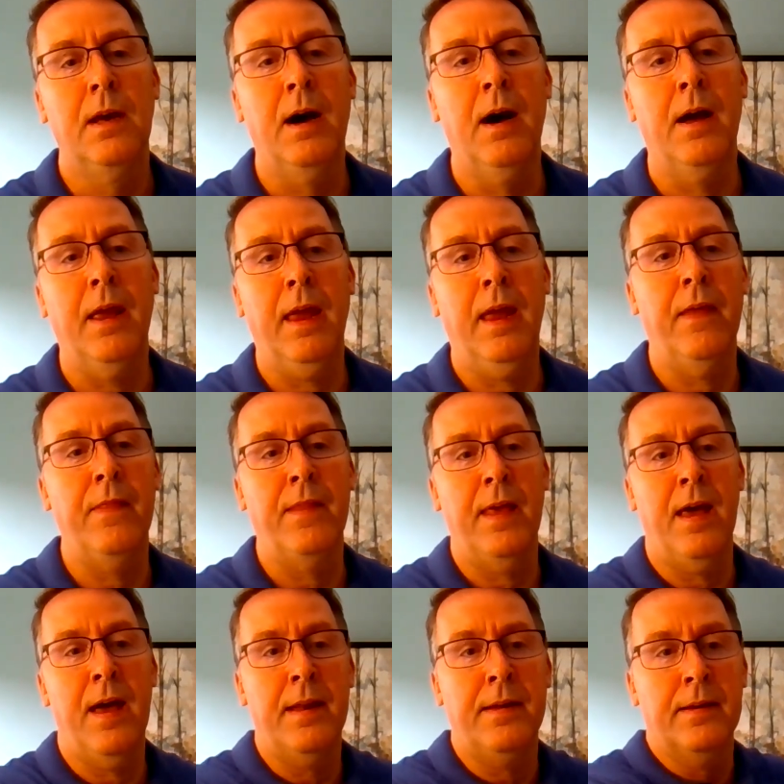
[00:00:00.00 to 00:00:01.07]
and
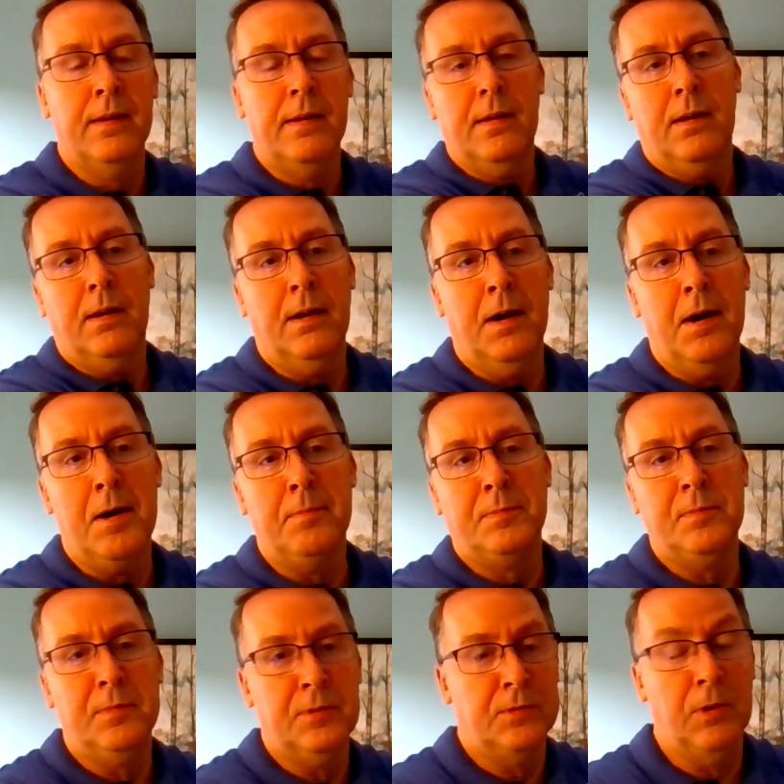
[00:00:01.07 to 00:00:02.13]
then
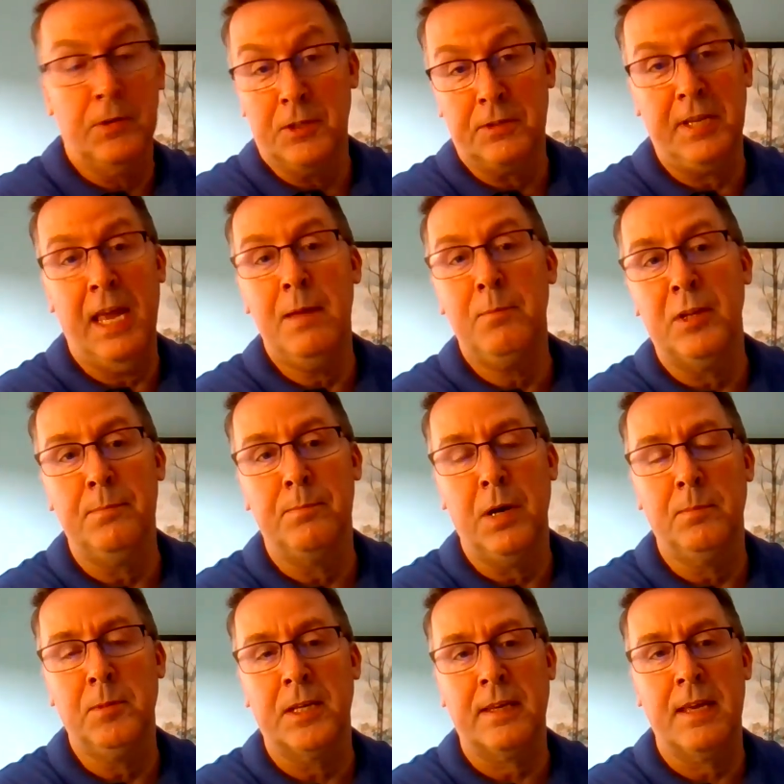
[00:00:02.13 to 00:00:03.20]
so you're tabling
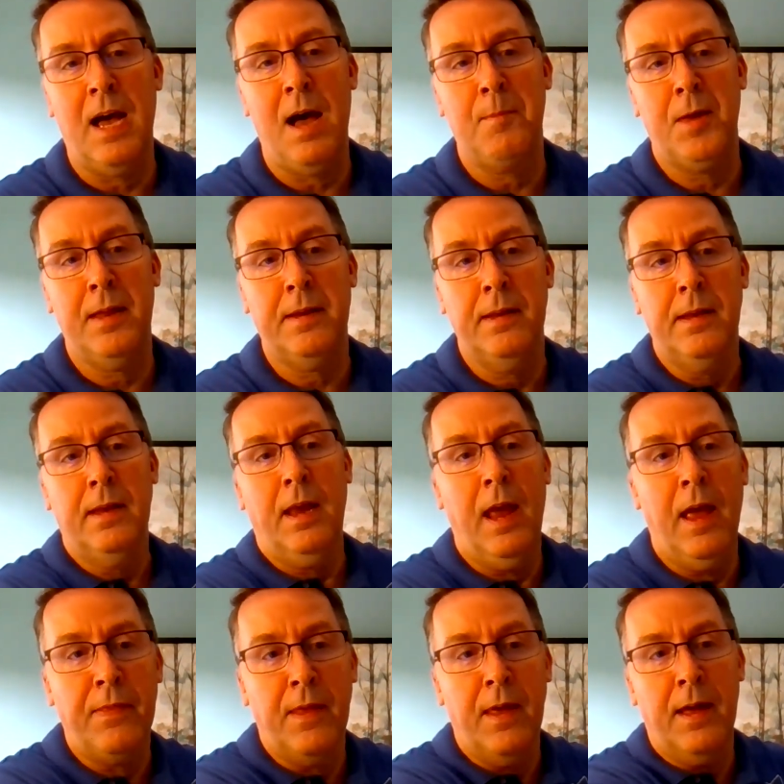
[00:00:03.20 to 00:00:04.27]
public comment,
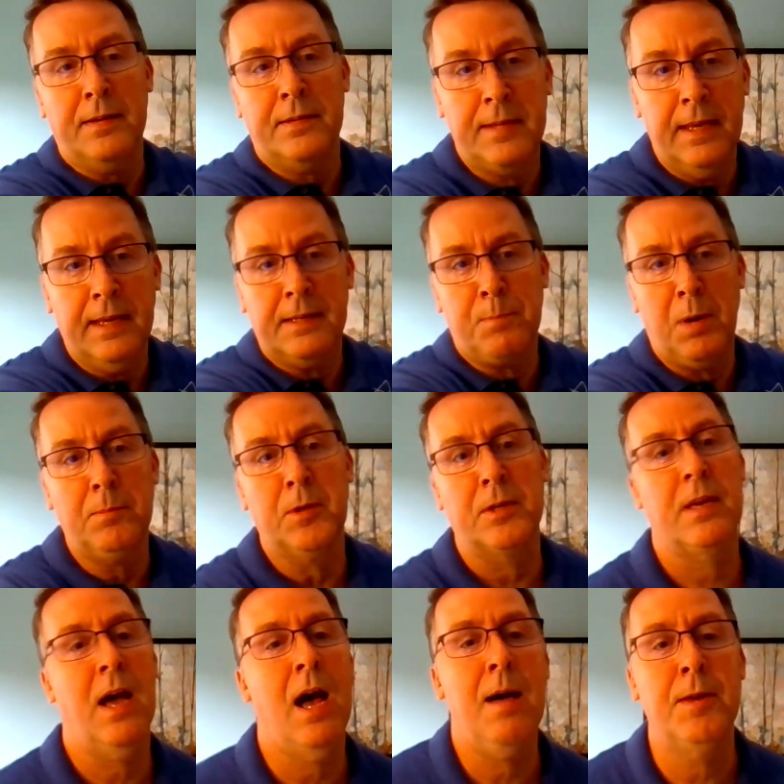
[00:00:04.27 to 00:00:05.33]
and then take
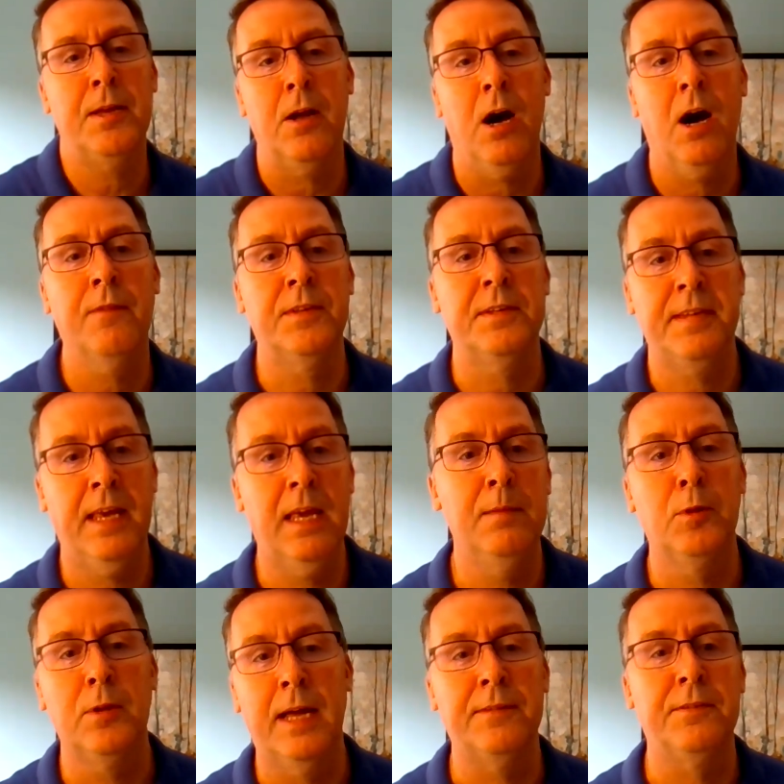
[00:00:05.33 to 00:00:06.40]
public comment off the
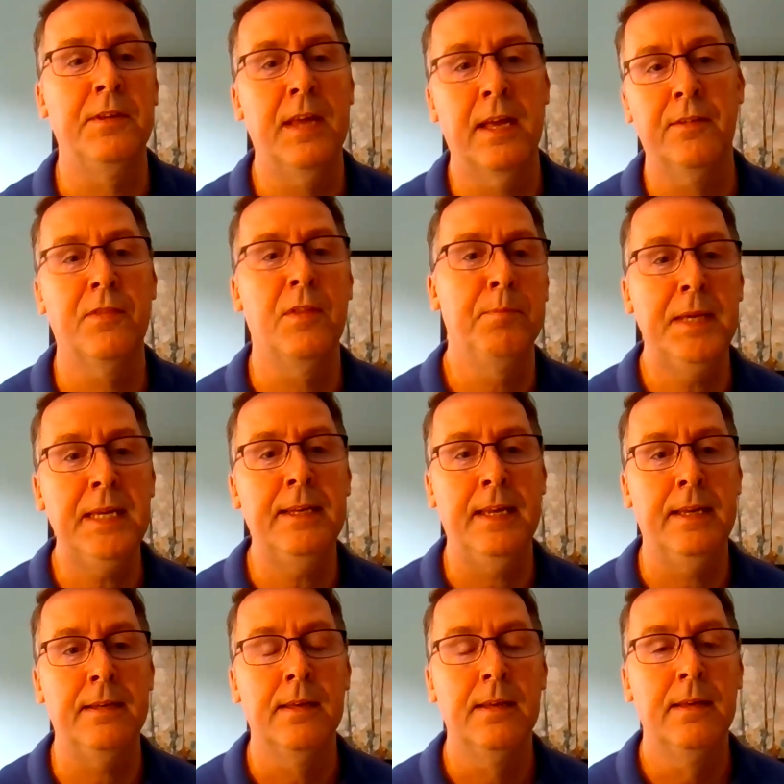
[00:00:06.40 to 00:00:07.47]
table at the end of the
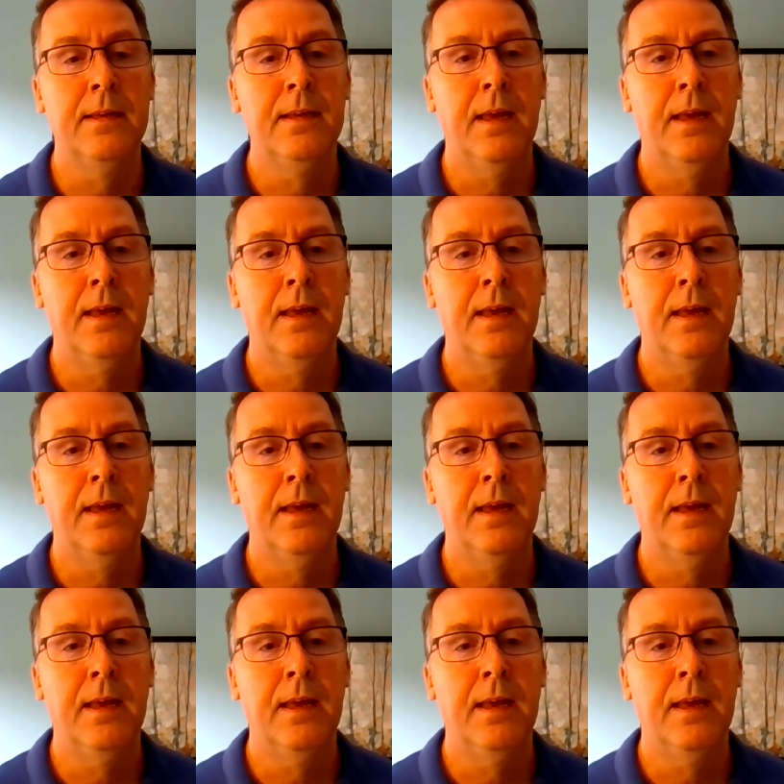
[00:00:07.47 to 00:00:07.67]
meeting,